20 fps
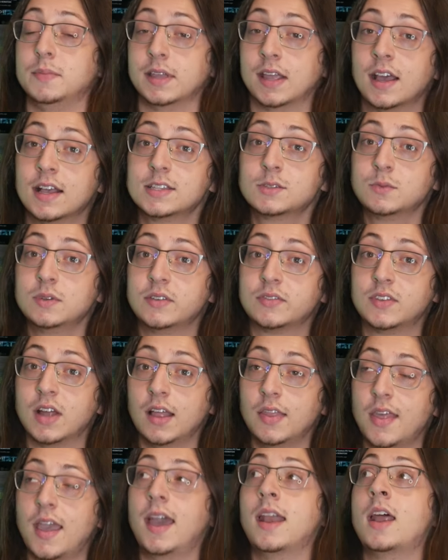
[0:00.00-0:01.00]
because we've
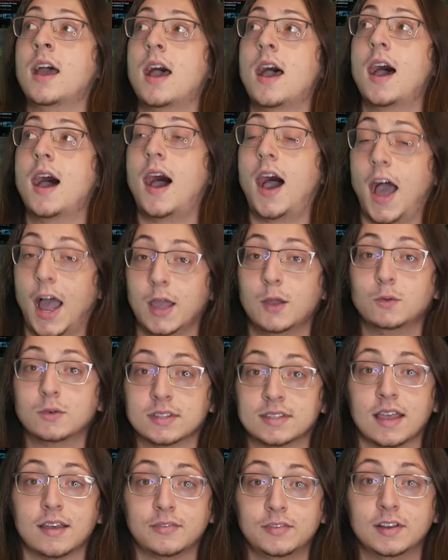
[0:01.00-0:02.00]
done that, I will
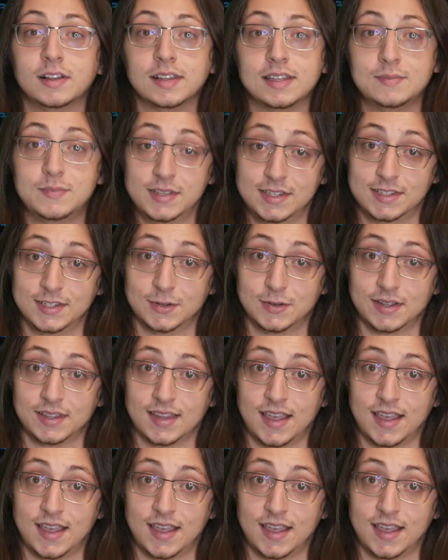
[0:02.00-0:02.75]
definitely be doing